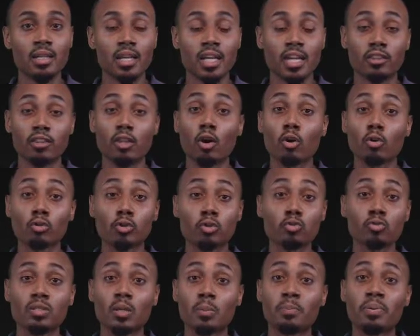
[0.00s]
And those
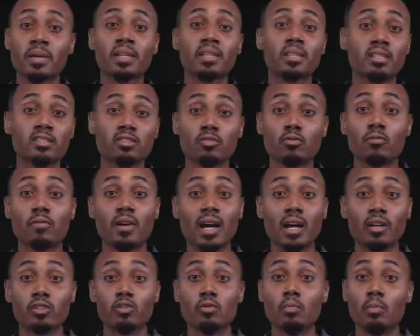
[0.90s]
whose opinions you value